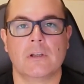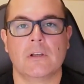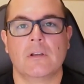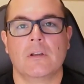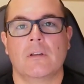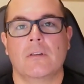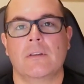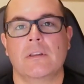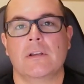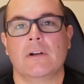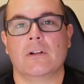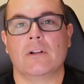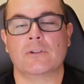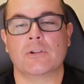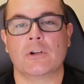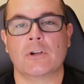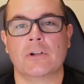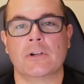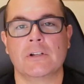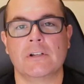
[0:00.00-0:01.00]
The
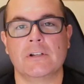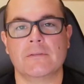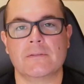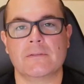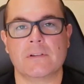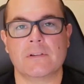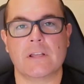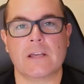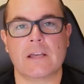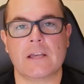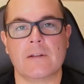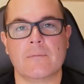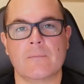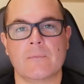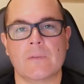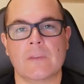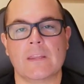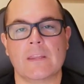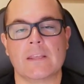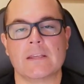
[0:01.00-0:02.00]
alternative to that
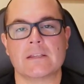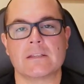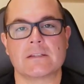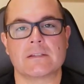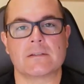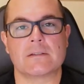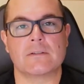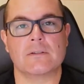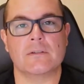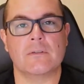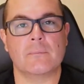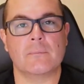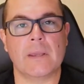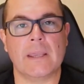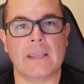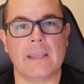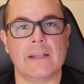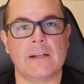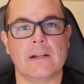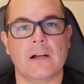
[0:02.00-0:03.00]
is you've
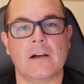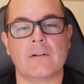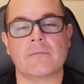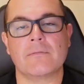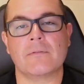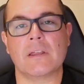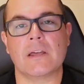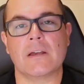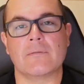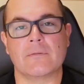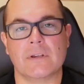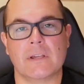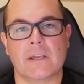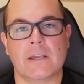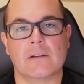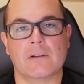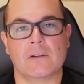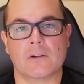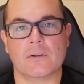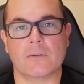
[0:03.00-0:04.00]
paid off that VA
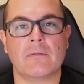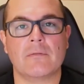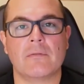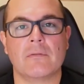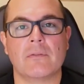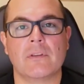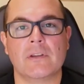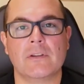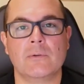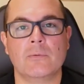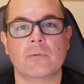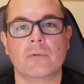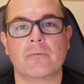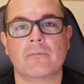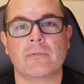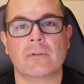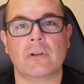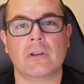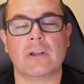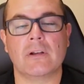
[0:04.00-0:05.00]
loan. Then you will
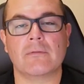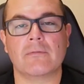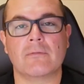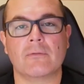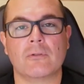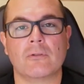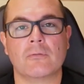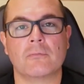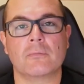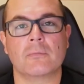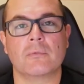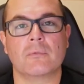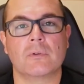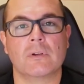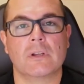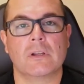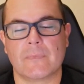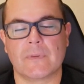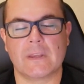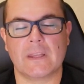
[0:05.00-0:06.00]
fill out a form,
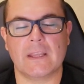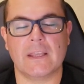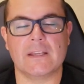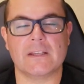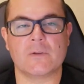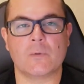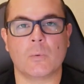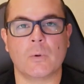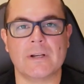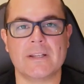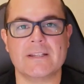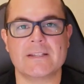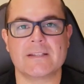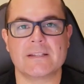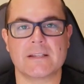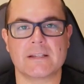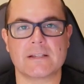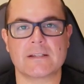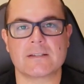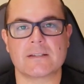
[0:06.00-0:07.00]
a
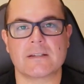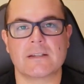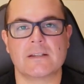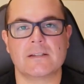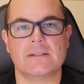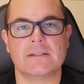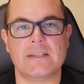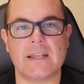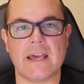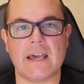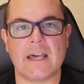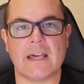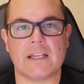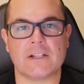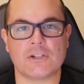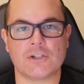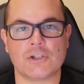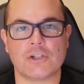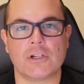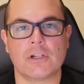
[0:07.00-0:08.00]

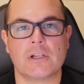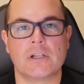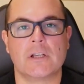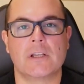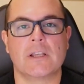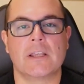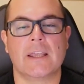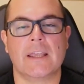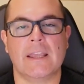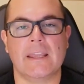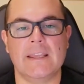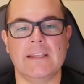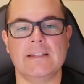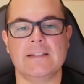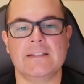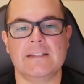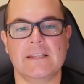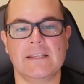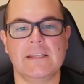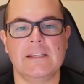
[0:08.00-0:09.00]

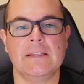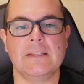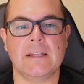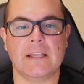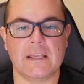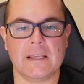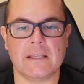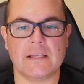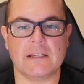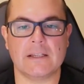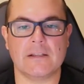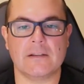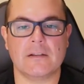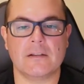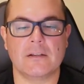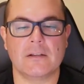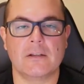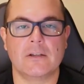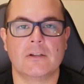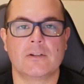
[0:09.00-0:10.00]
26-1880,
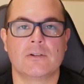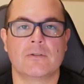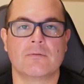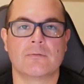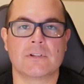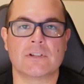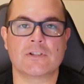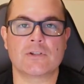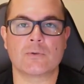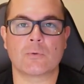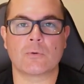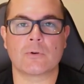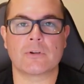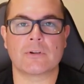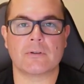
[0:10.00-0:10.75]
to restore your